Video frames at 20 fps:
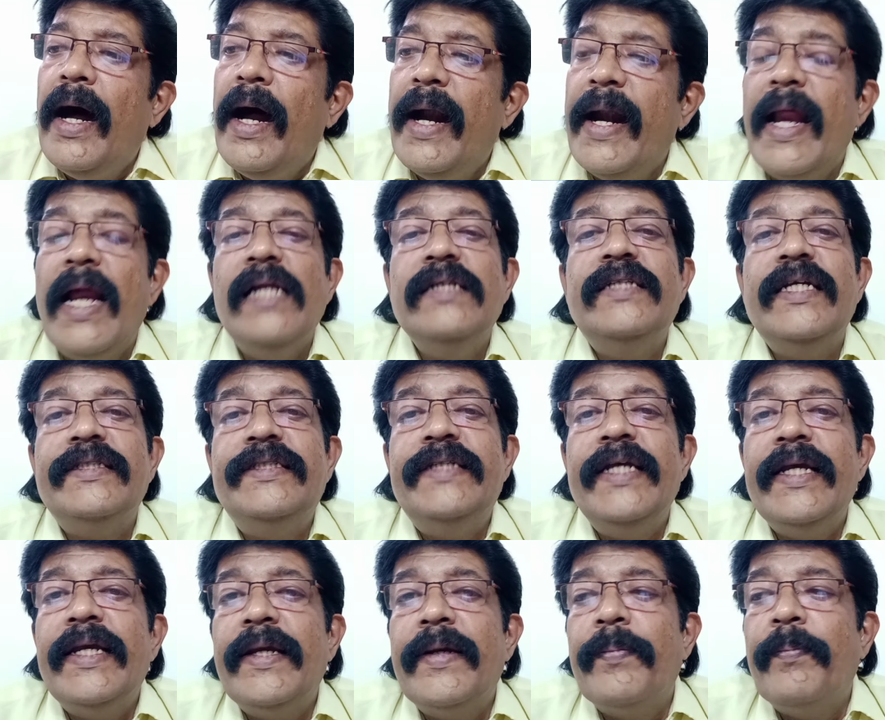
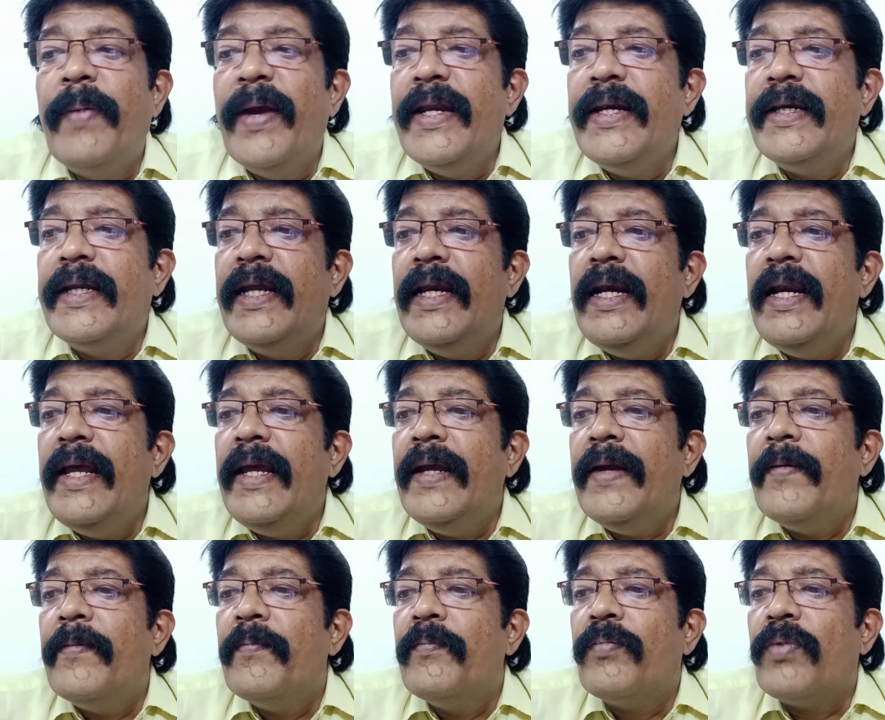Analgesic, pain-killing
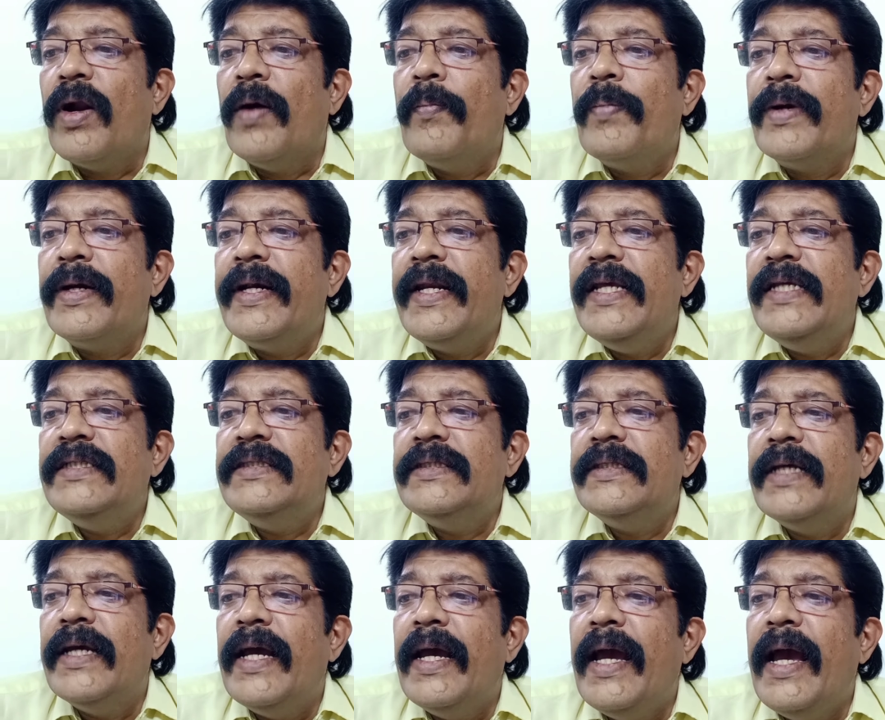
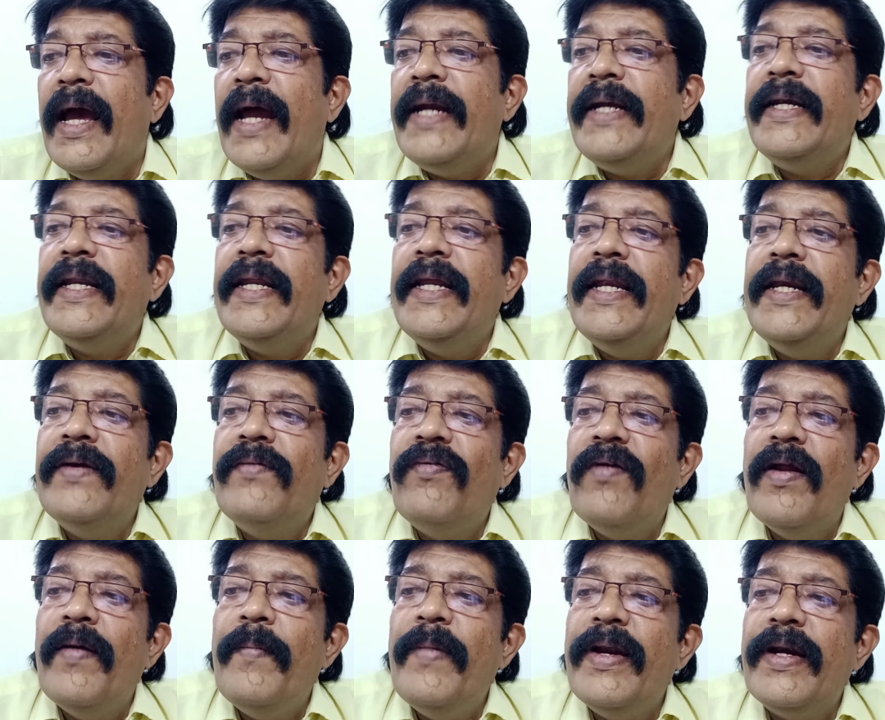properties,
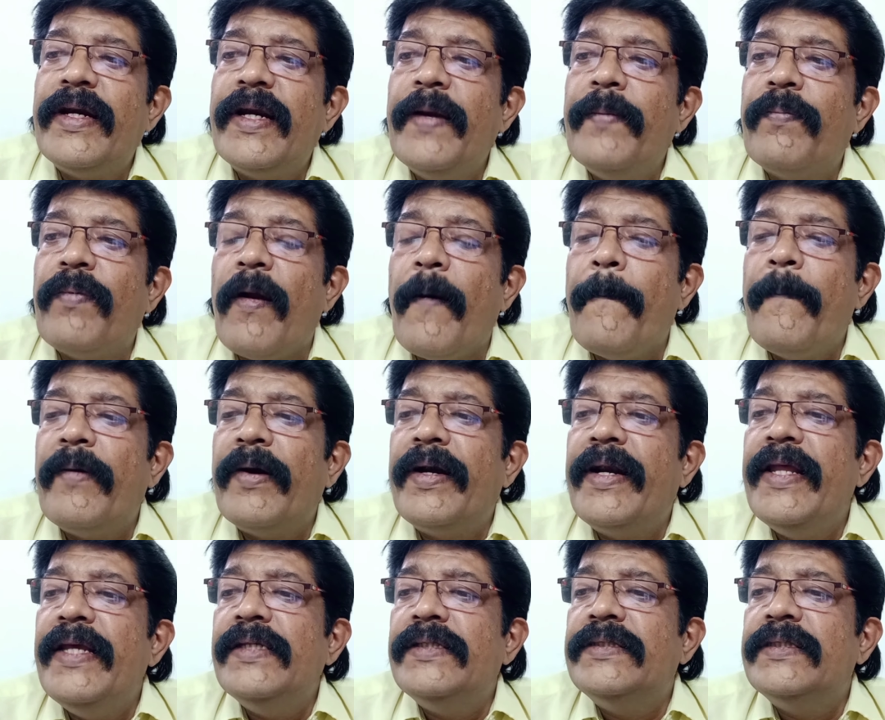anti-inflammatory
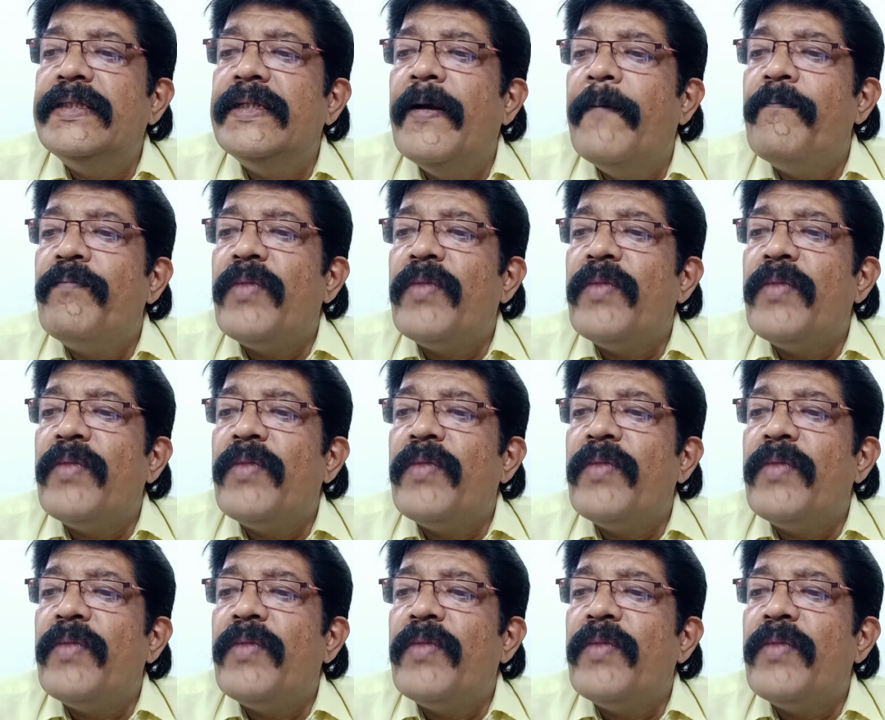properties,